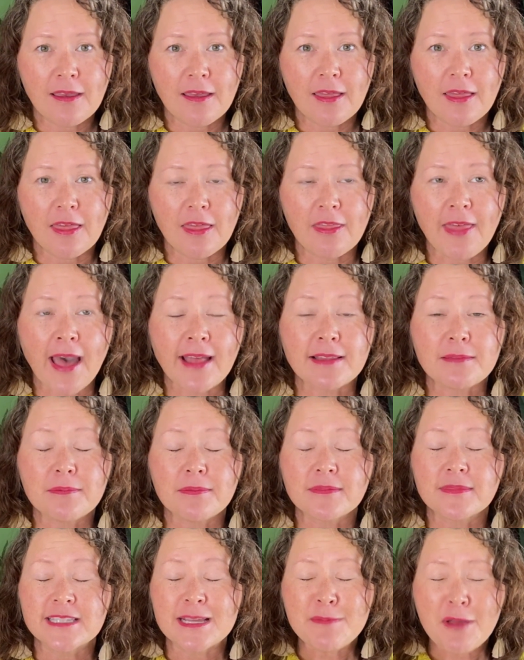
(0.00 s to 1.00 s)
that
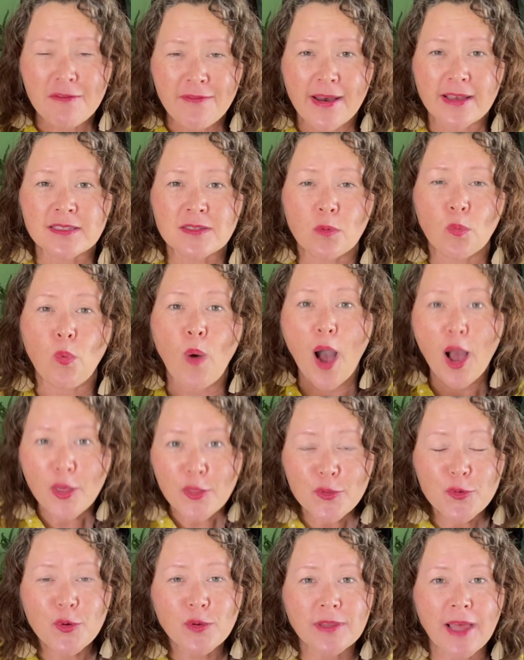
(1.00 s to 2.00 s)
some of us walk
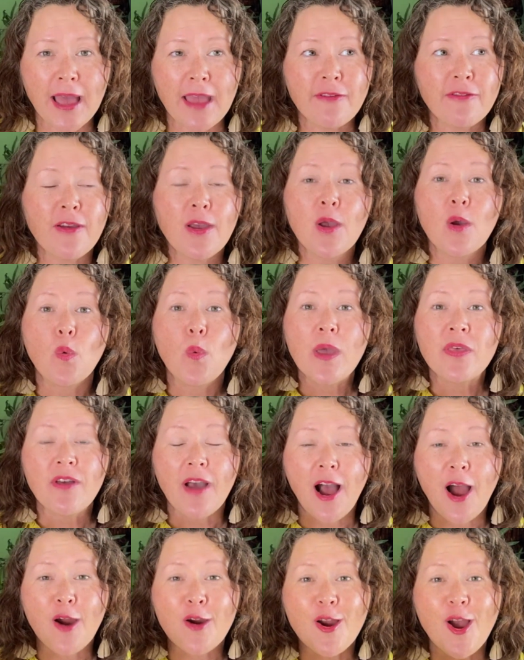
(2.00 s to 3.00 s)
through life with
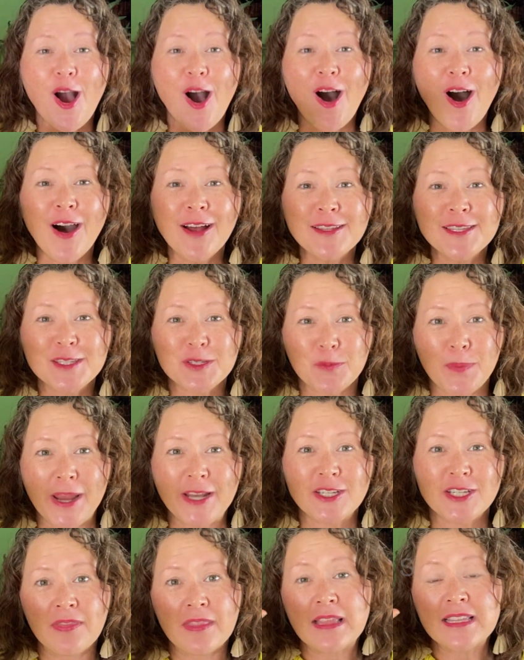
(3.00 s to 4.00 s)
our on
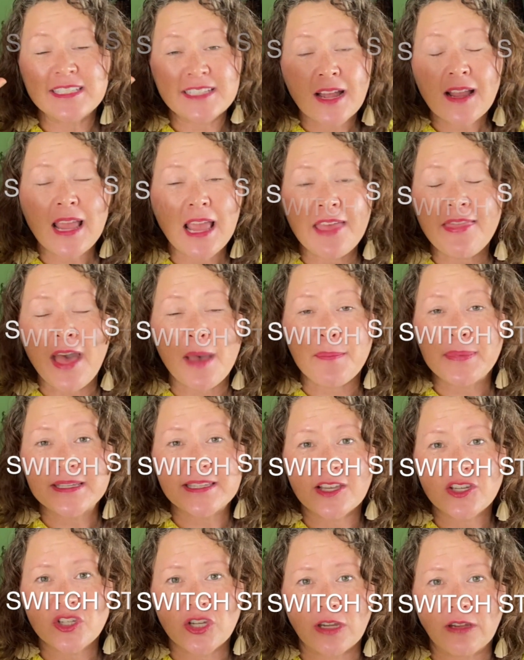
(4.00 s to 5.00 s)
switch stuck in that
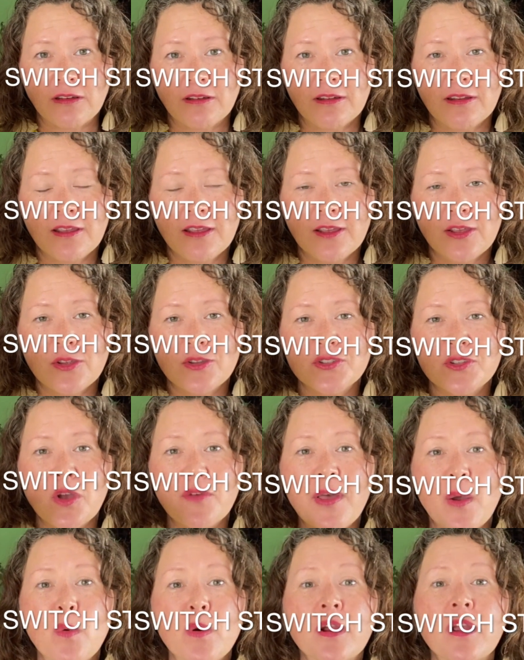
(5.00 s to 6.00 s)
position, so
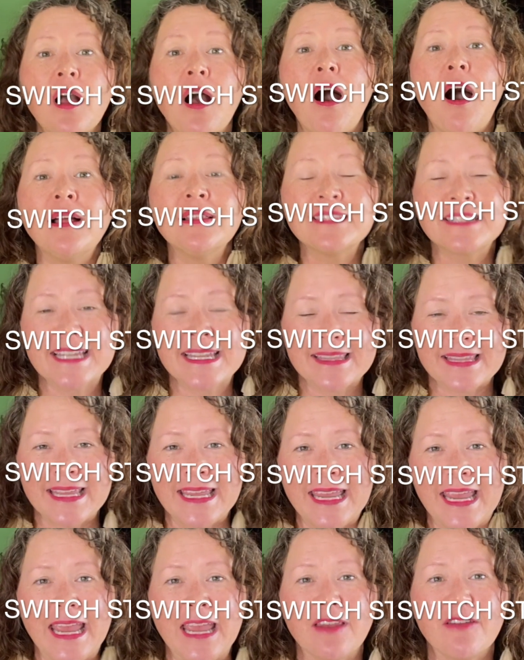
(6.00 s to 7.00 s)
that we're constantly
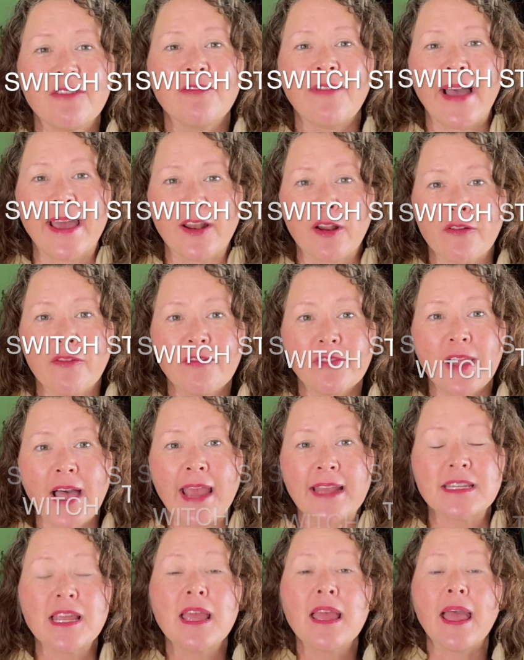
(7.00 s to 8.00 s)
in fight or
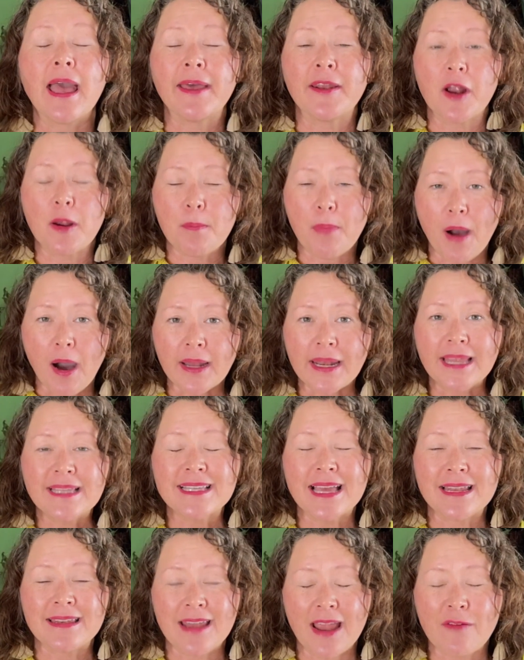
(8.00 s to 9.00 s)
flight and our bodies
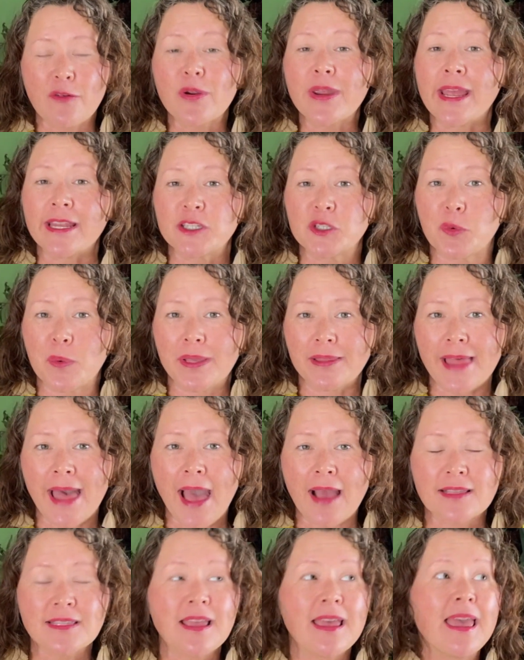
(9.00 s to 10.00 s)
never get to
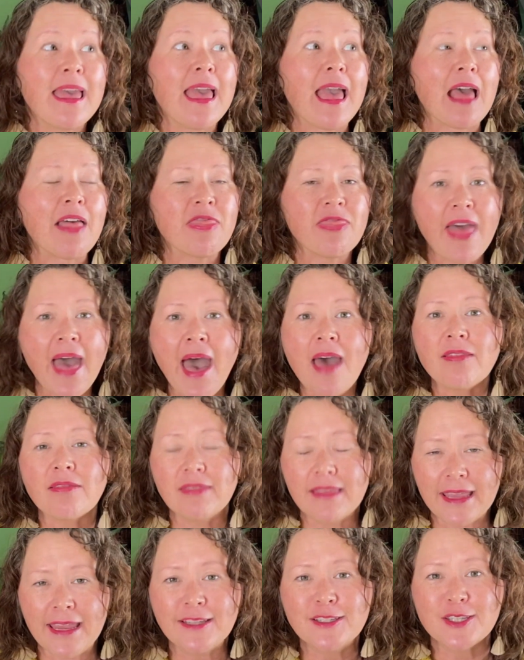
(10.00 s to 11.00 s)
relax. And that
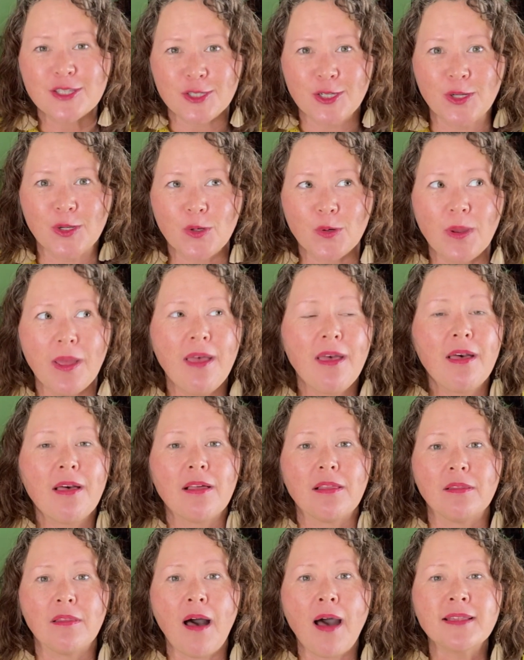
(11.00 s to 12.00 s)
leads to
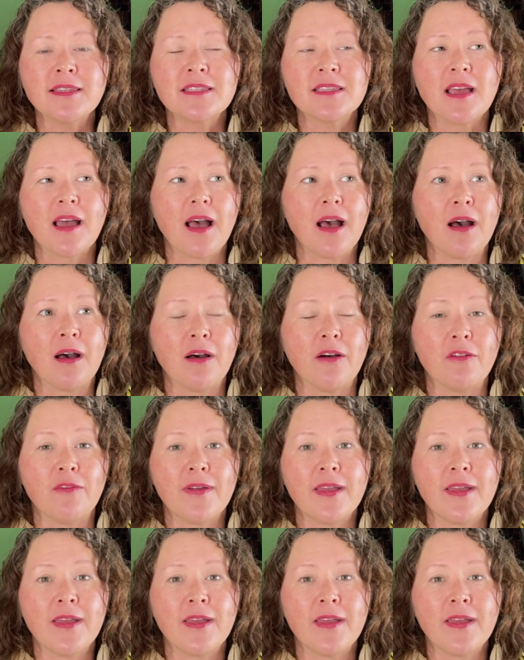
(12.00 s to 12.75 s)
lots of